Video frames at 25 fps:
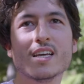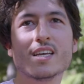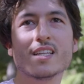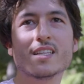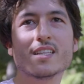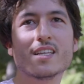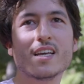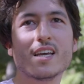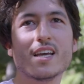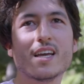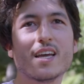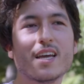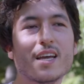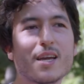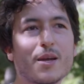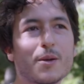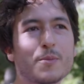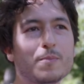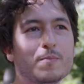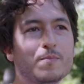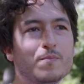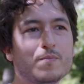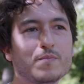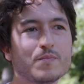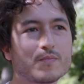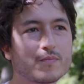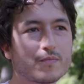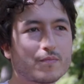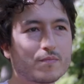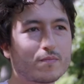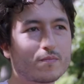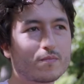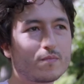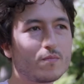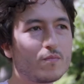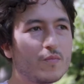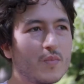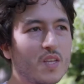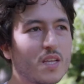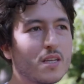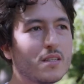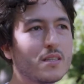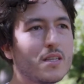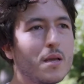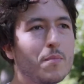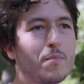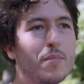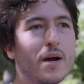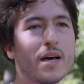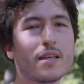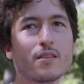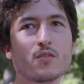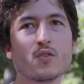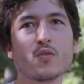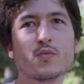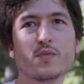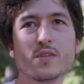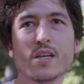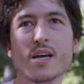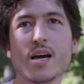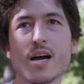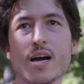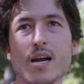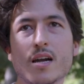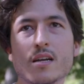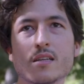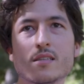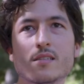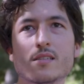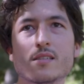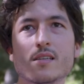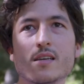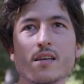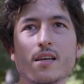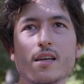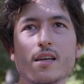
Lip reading: the path of the arts.